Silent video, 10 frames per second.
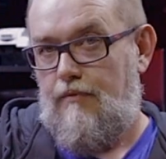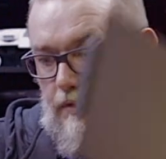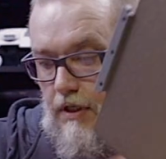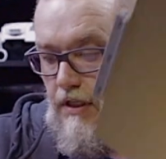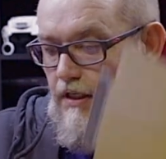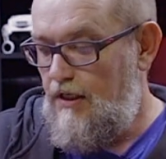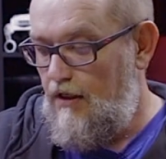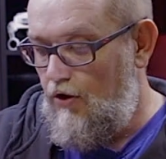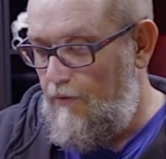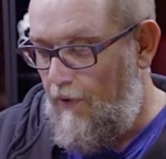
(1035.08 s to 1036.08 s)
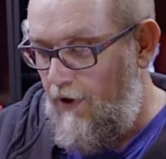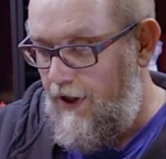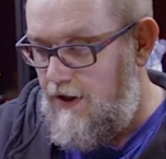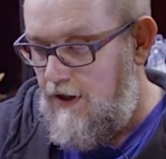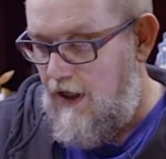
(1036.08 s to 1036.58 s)
this is a good
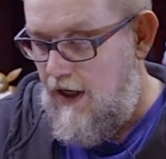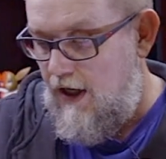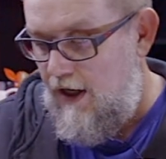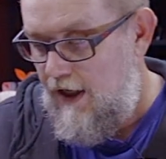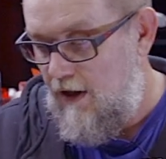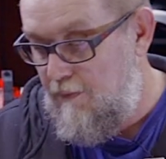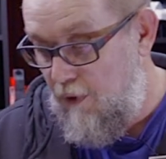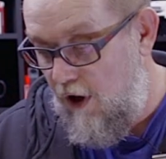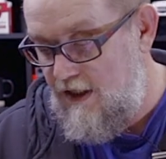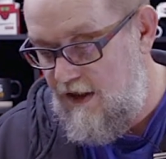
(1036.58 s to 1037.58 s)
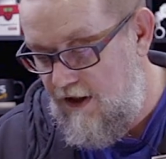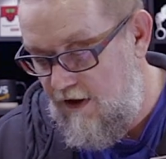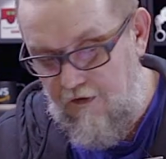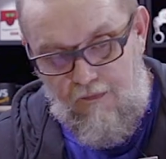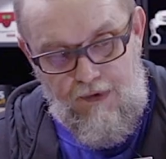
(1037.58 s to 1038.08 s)
point and a
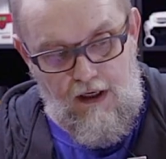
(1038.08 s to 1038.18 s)
positive